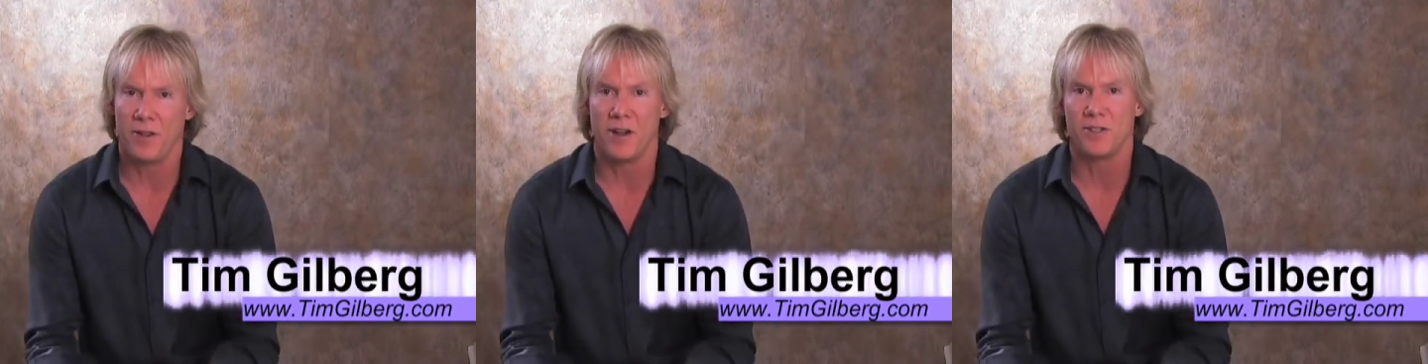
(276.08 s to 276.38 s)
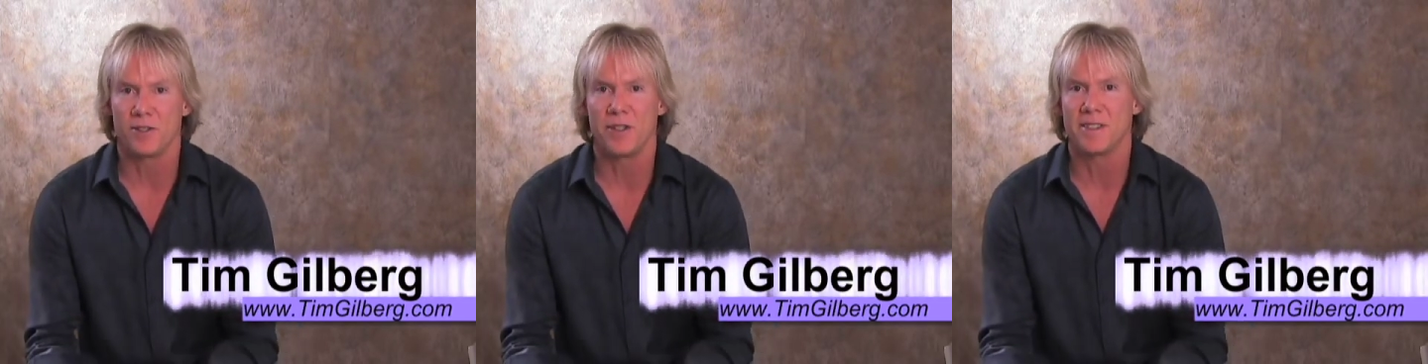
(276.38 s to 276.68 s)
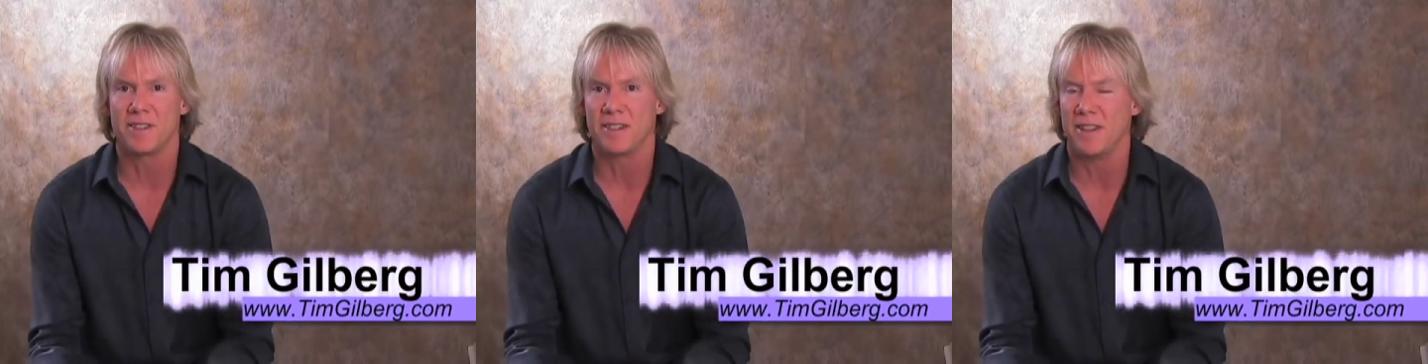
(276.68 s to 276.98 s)
large
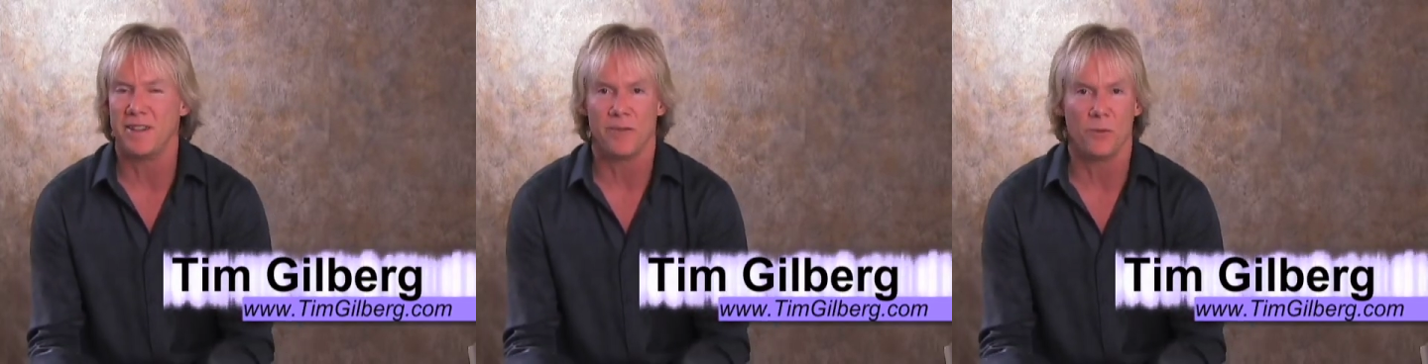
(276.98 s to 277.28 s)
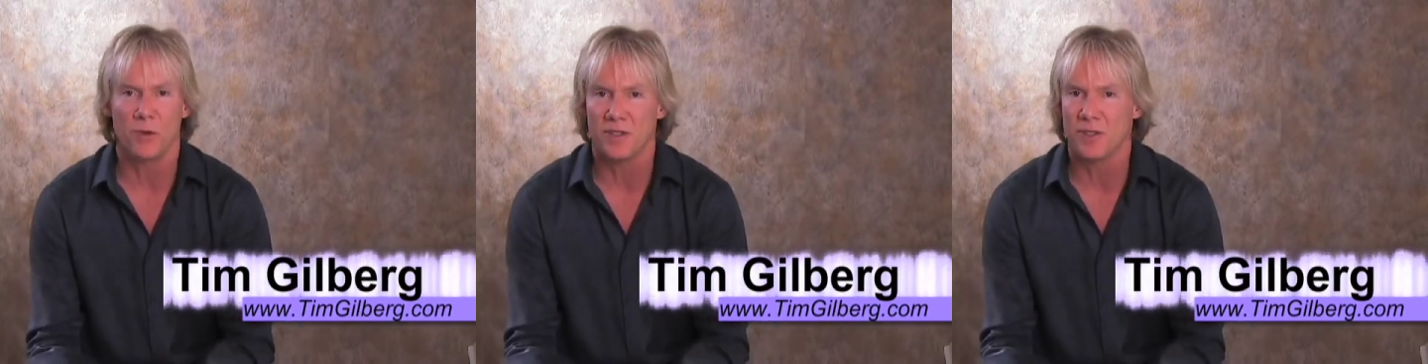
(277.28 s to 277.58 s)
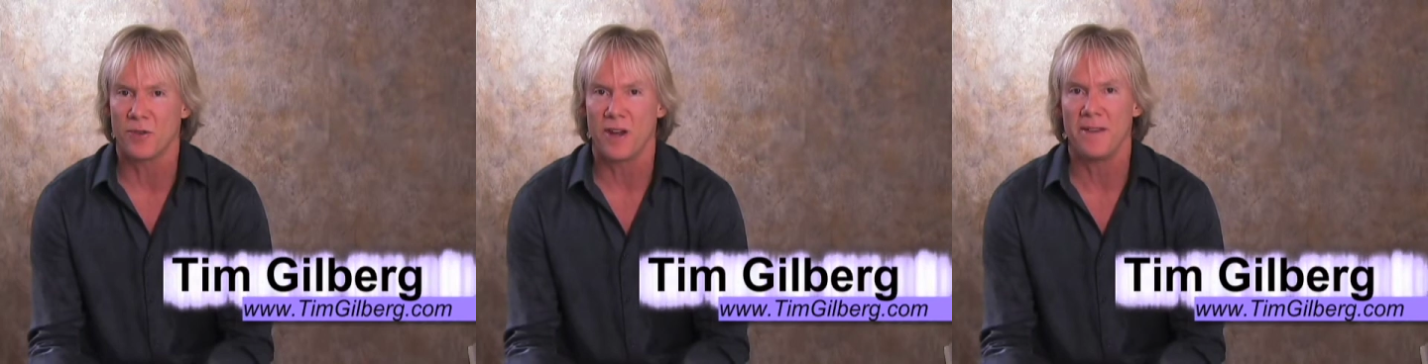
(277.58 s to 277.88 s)
lists and it
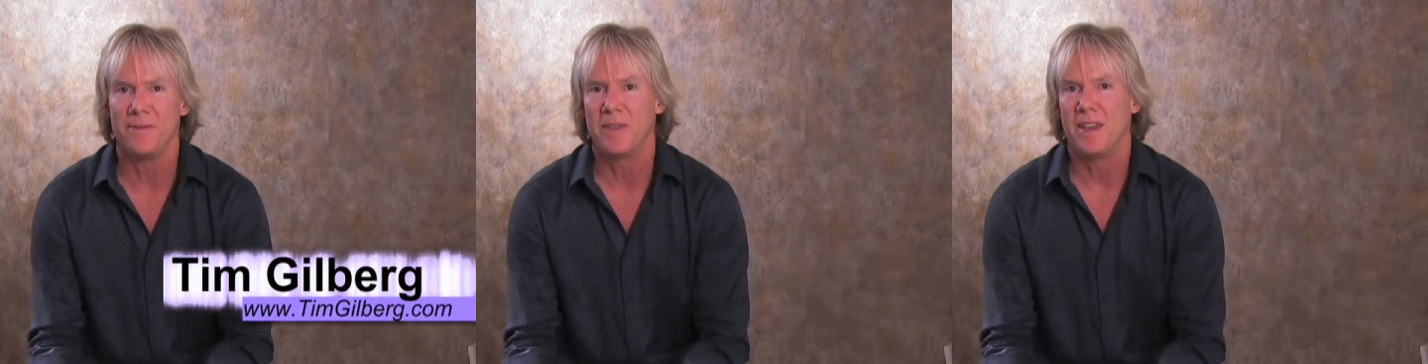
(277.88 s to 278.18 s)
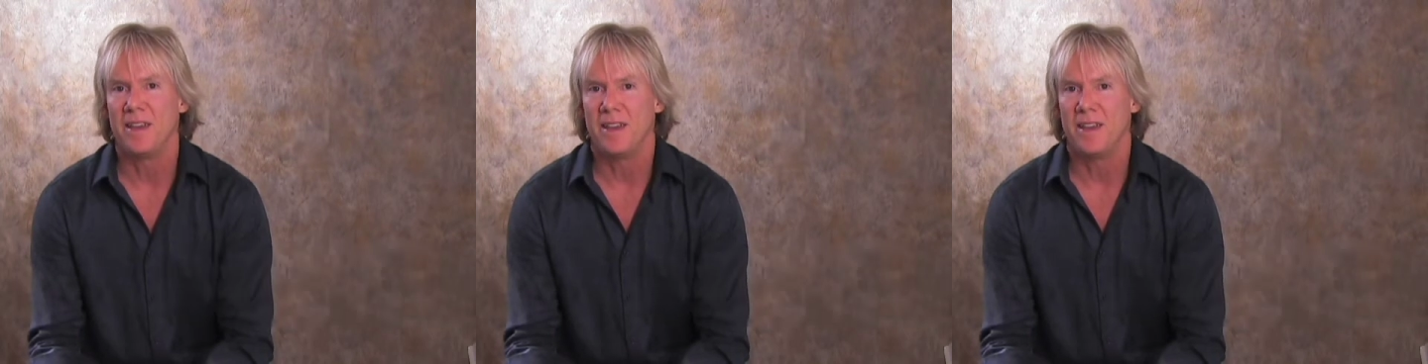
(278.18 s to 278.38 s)
works great,